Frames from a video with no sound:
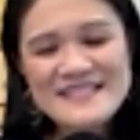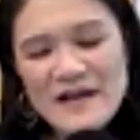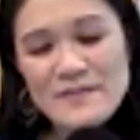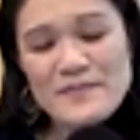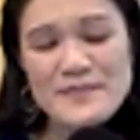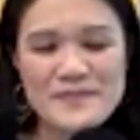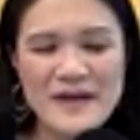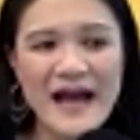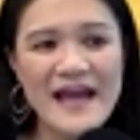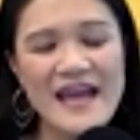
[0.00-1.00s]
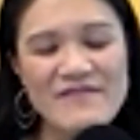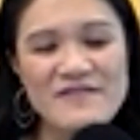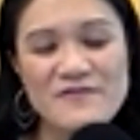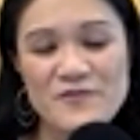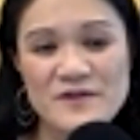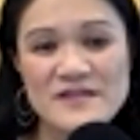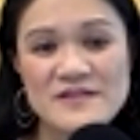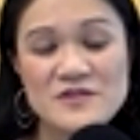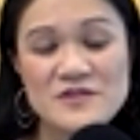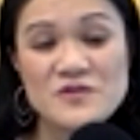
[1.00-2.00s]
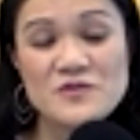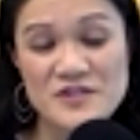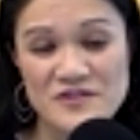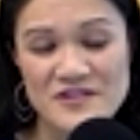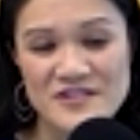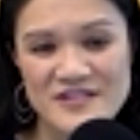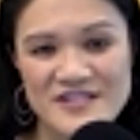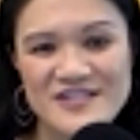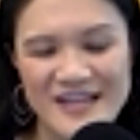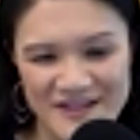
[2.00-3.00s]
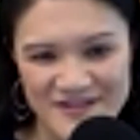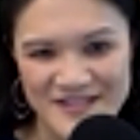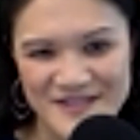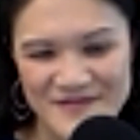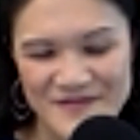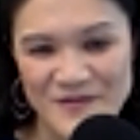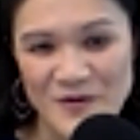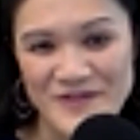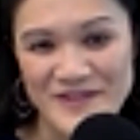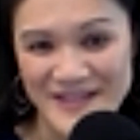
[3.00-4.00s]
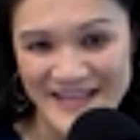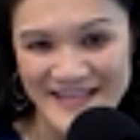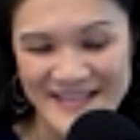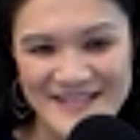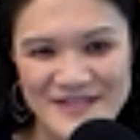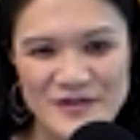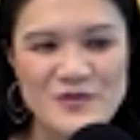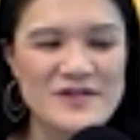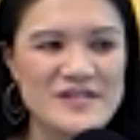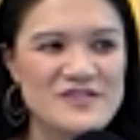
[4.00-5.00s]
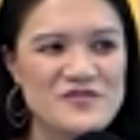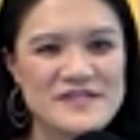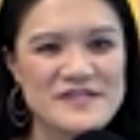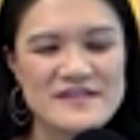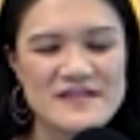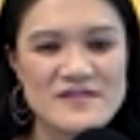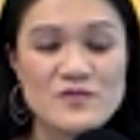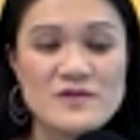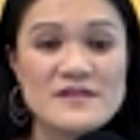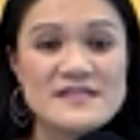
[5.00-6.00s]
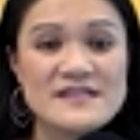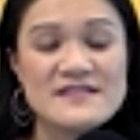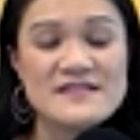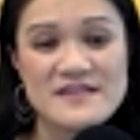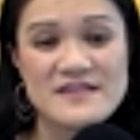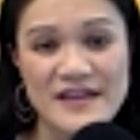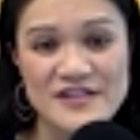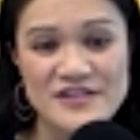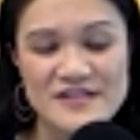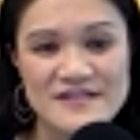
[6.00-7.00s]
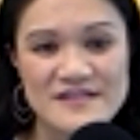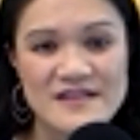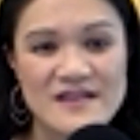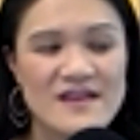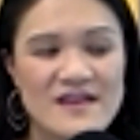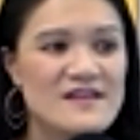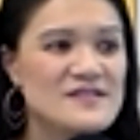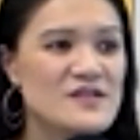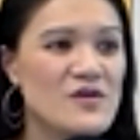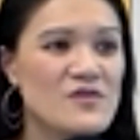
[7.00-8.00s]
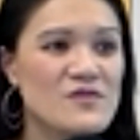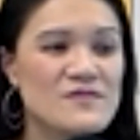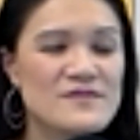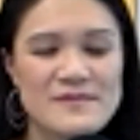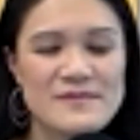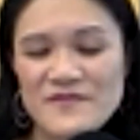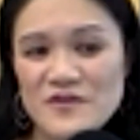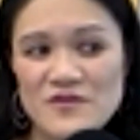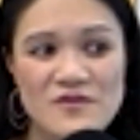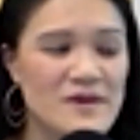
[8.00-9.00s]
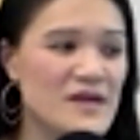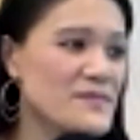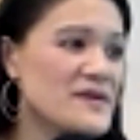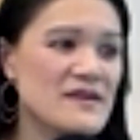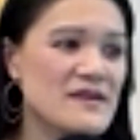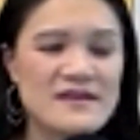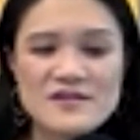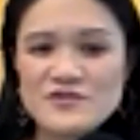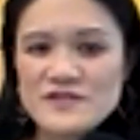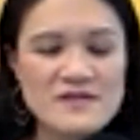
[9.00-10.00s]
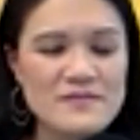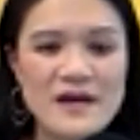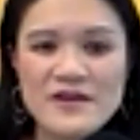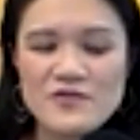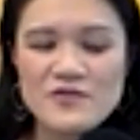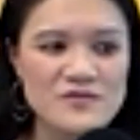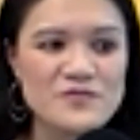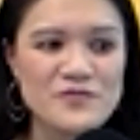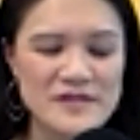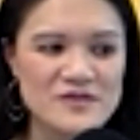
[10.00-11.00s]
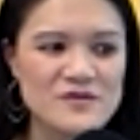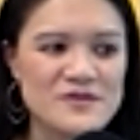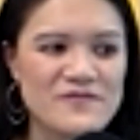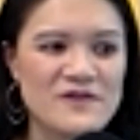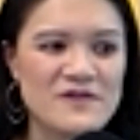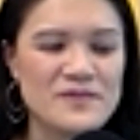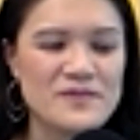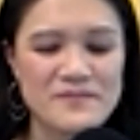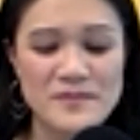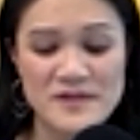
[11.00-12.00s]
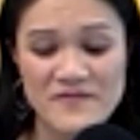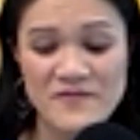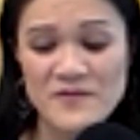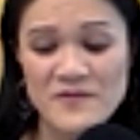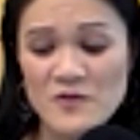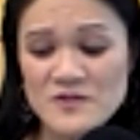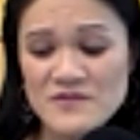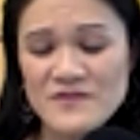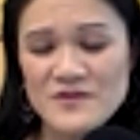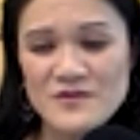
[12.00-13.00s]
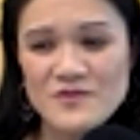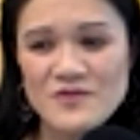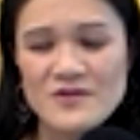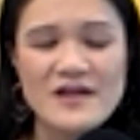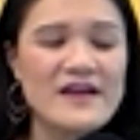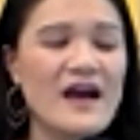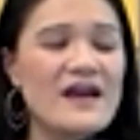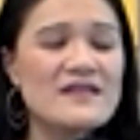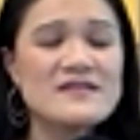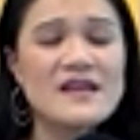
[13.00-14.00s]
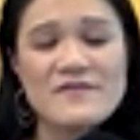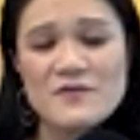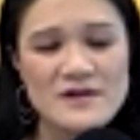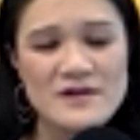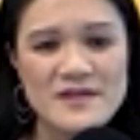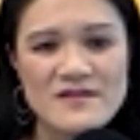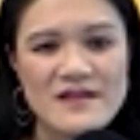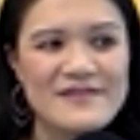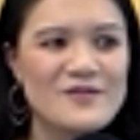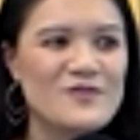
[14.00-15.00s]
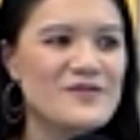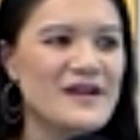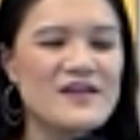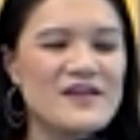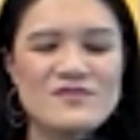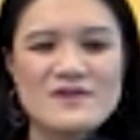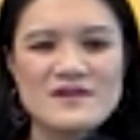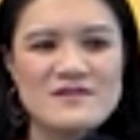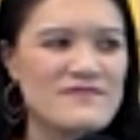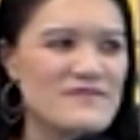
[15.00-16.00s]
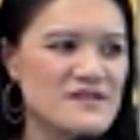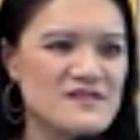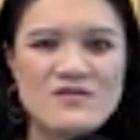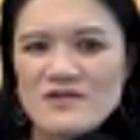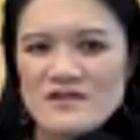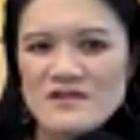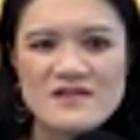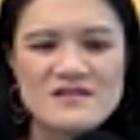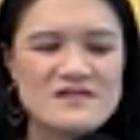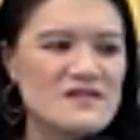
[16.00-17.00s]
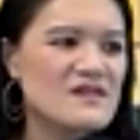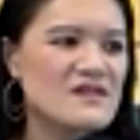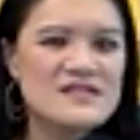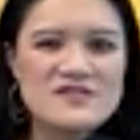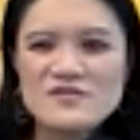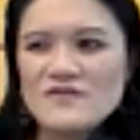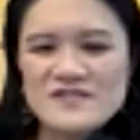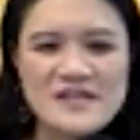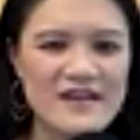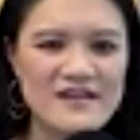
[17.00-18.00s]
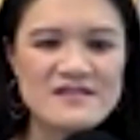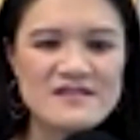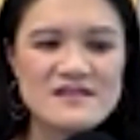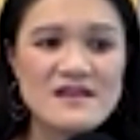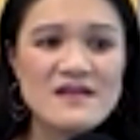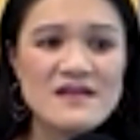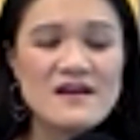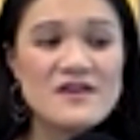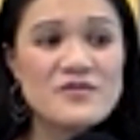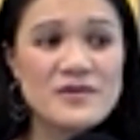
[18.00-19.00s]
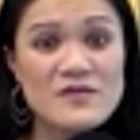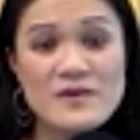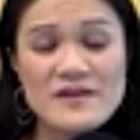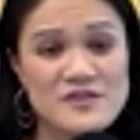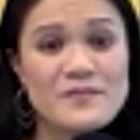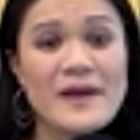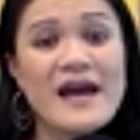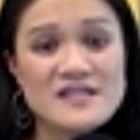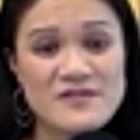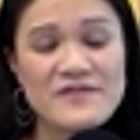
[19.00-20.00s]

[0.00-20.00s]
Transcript: Um, I have a free due diligence checklist for the ladies who are interested in real estate syndications. So some of you might be interested in buying your own rentals for but but for those of you who are like I never want to be a landlord, I don't want to fix toilets, deal with tenants, a great way is to passively